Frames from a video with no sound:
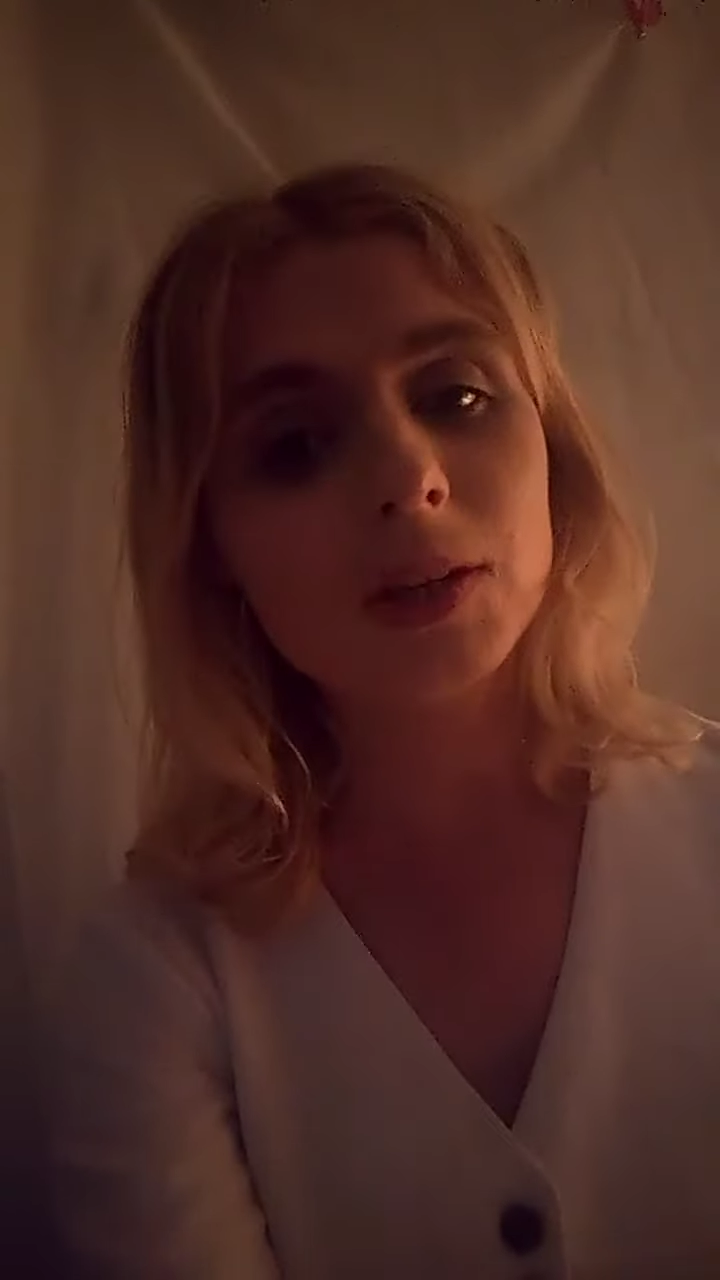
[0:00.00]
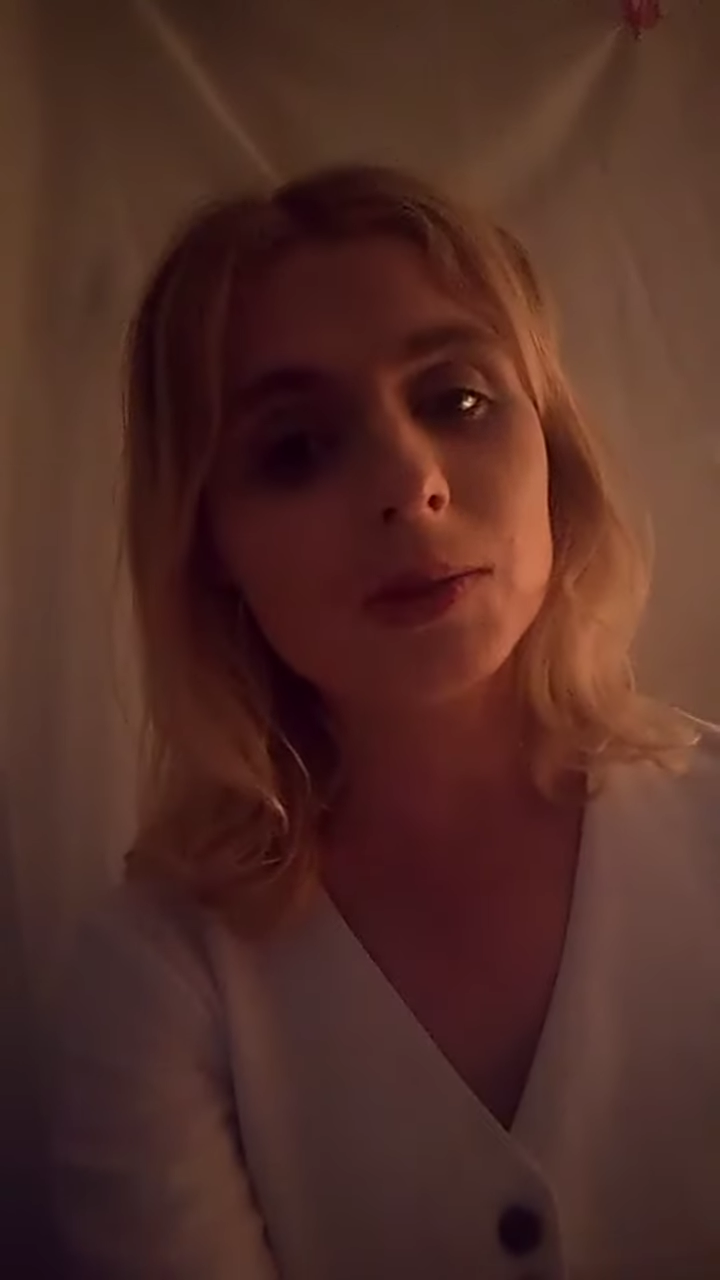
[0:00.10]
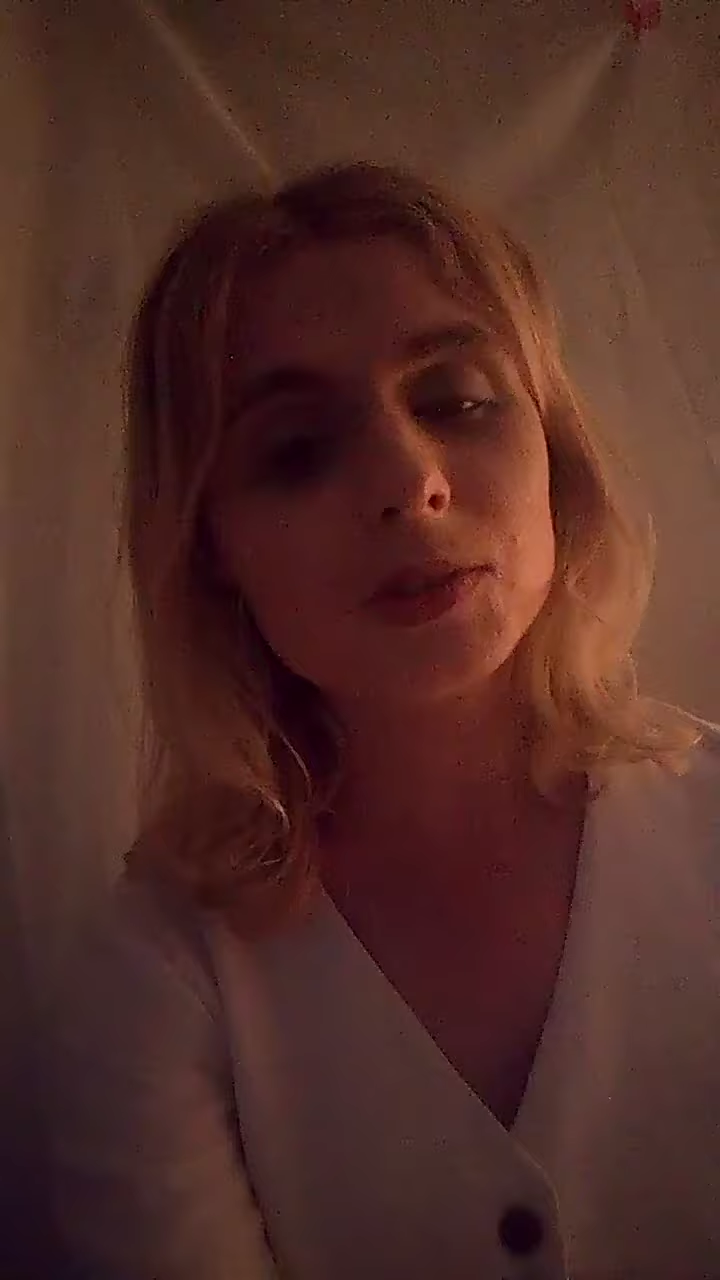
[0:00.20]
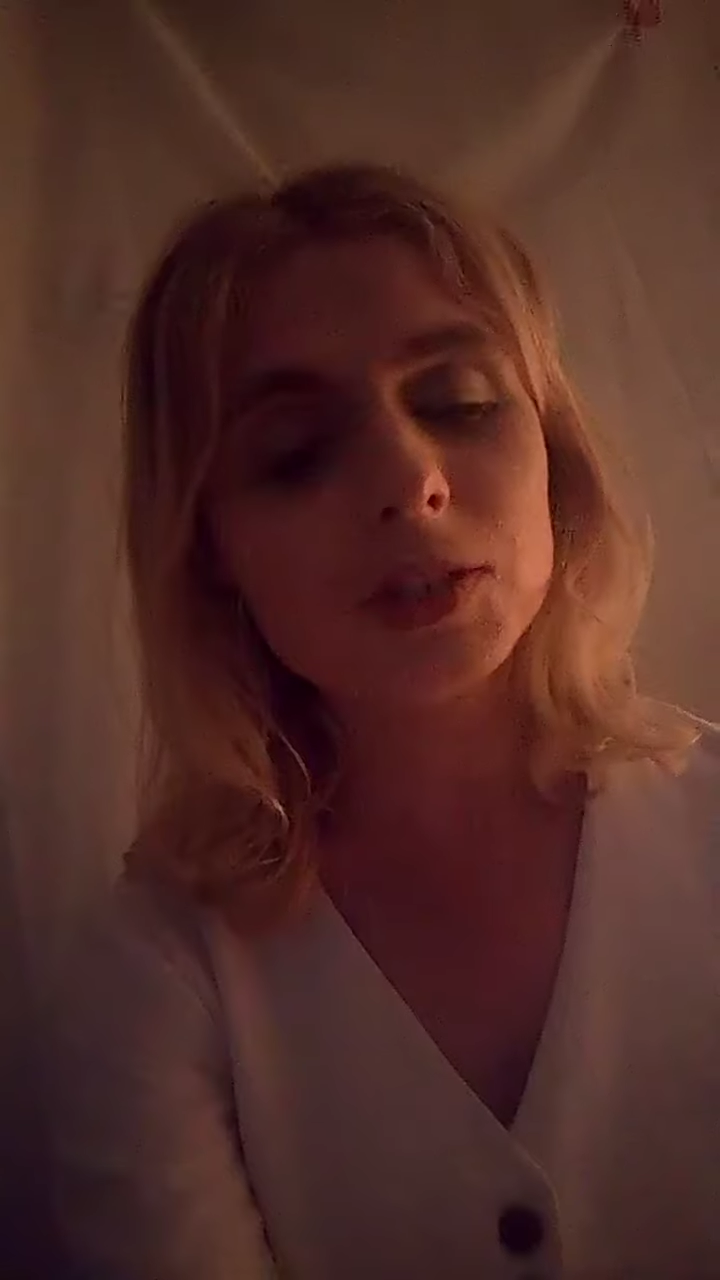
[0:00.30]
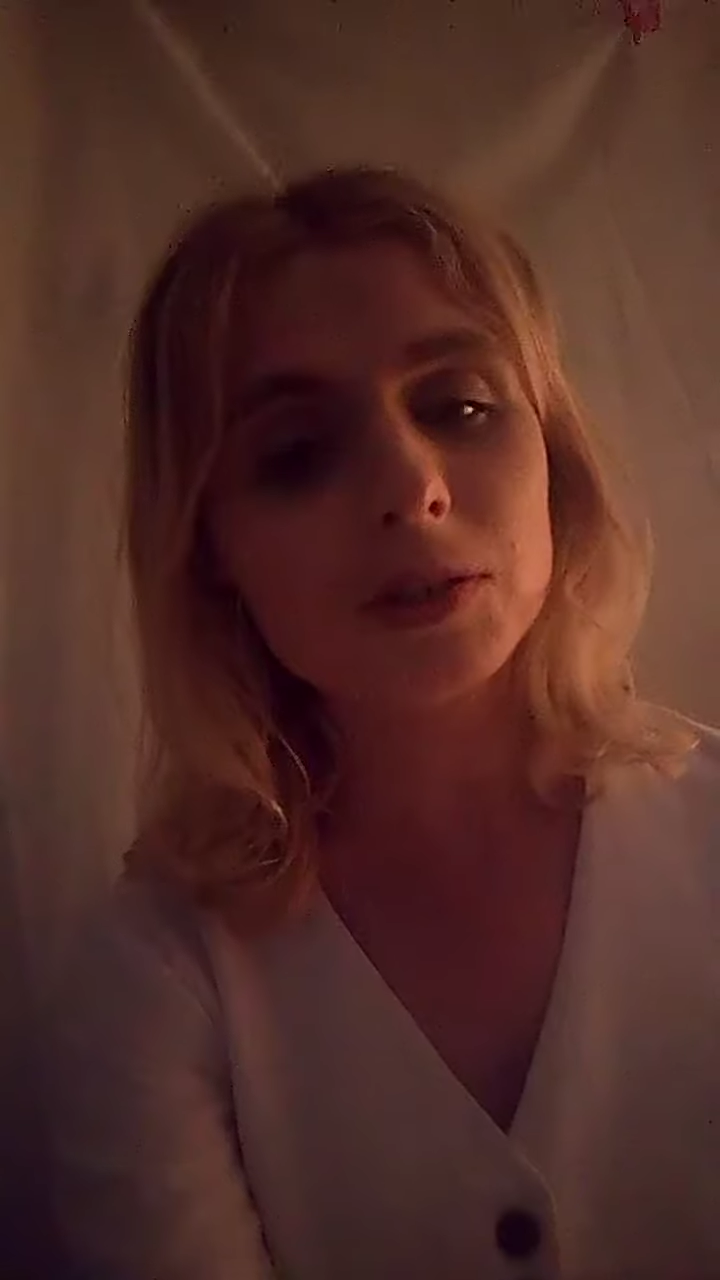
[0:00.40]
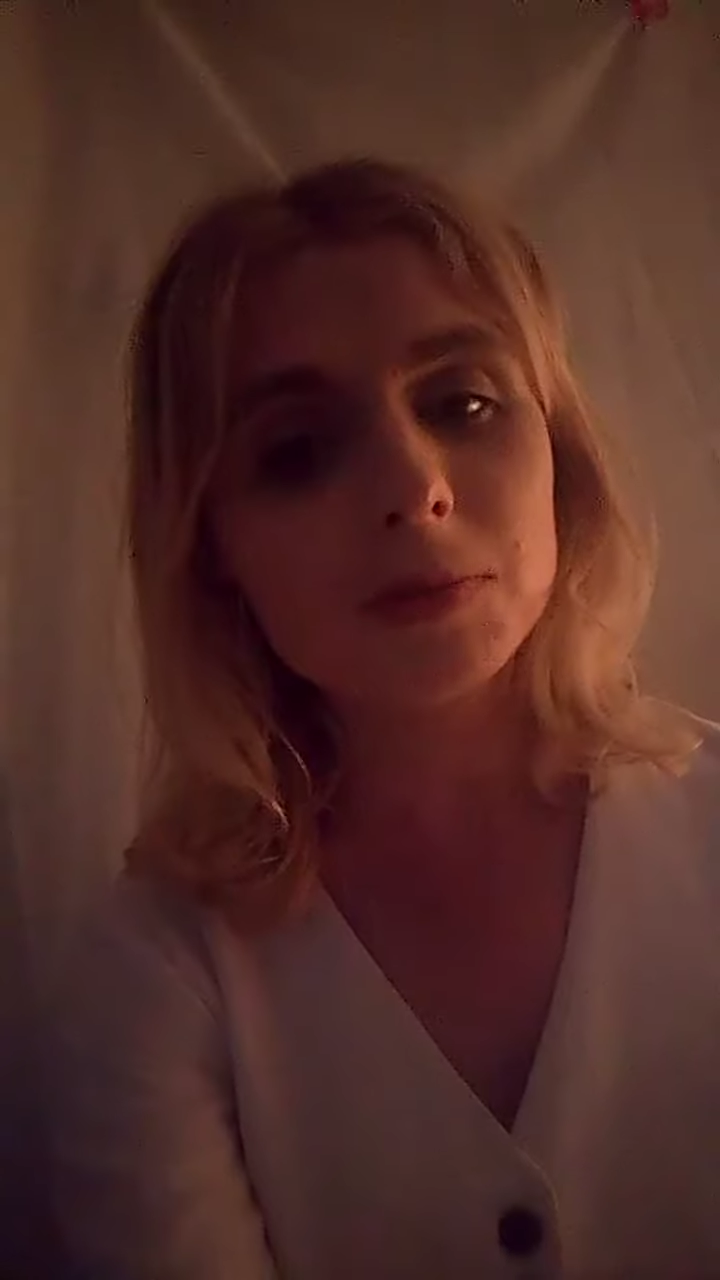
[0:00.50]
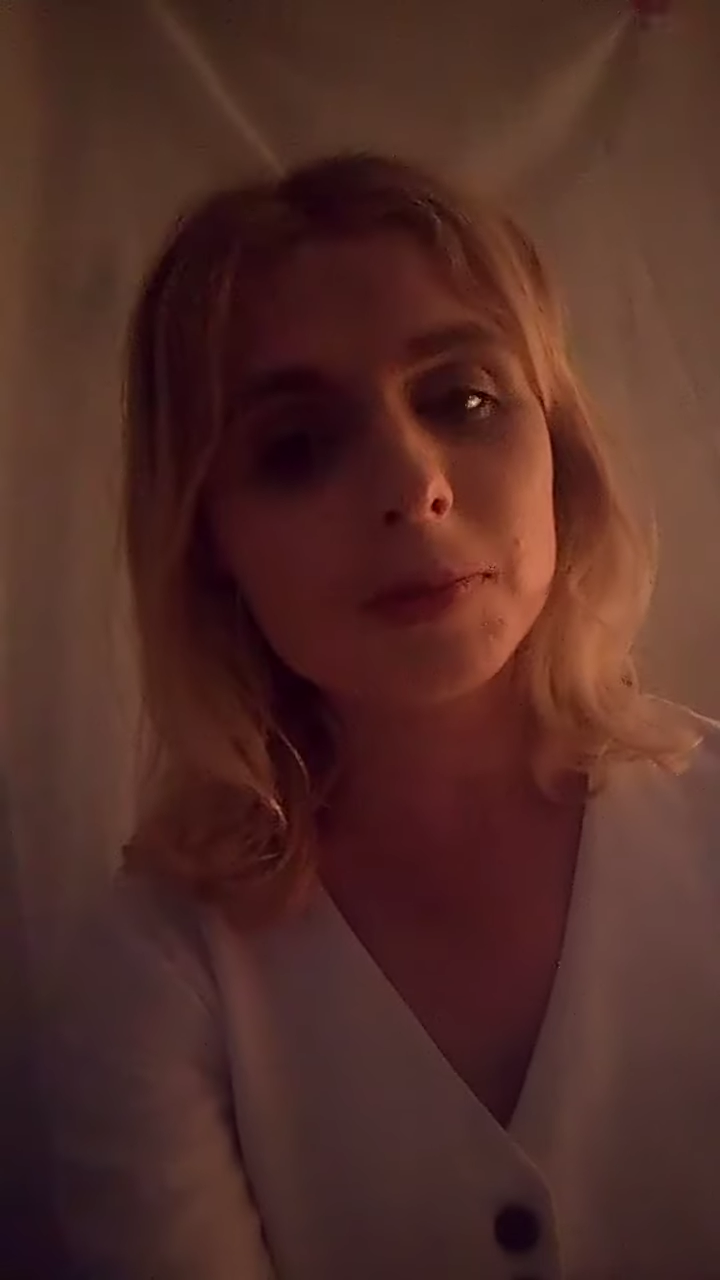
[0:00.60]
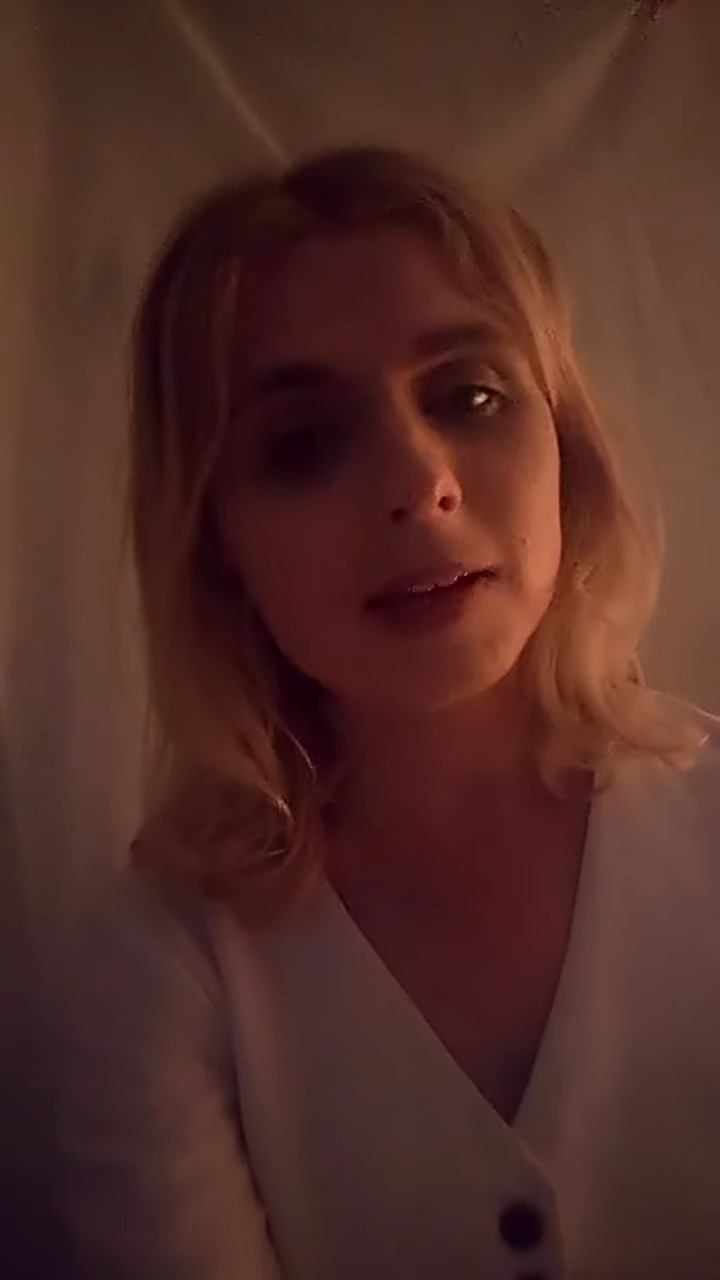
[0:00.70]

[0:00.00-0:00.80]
YouTube